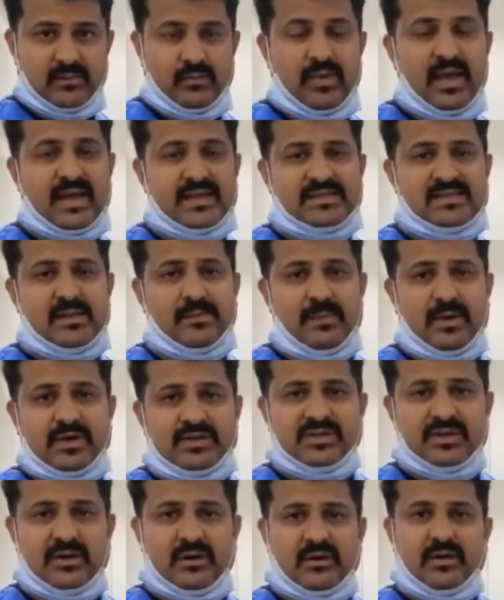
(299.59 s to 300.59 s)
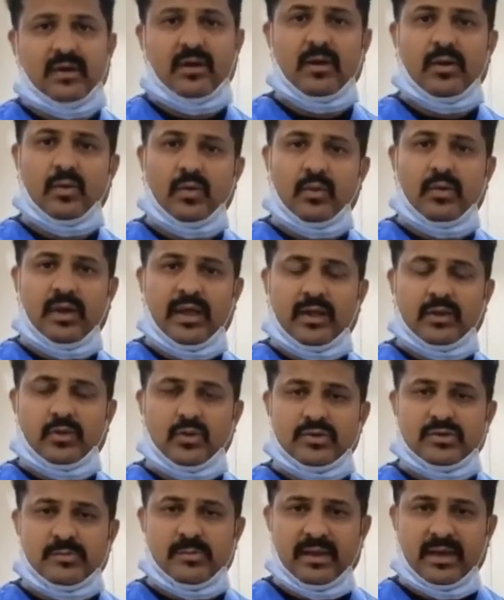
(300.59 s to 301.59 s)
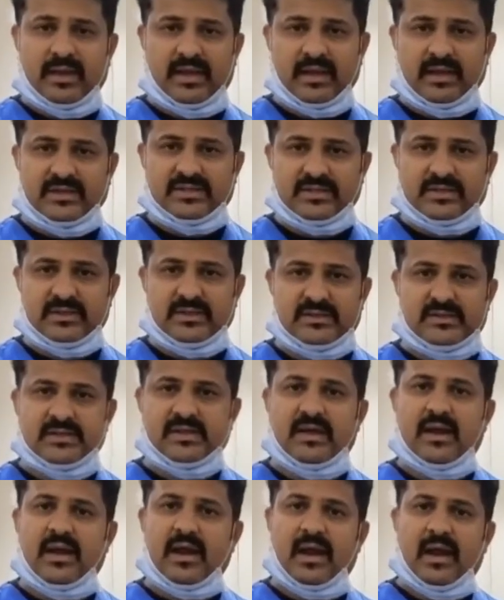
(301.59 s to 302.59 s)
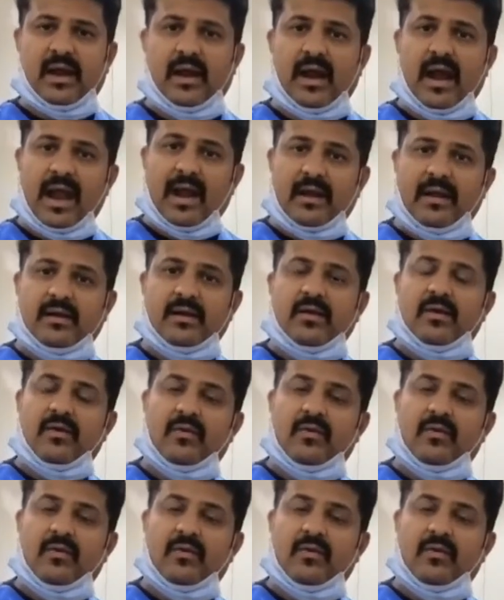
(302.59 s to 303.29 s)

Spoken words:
We ask the patient to take those medications and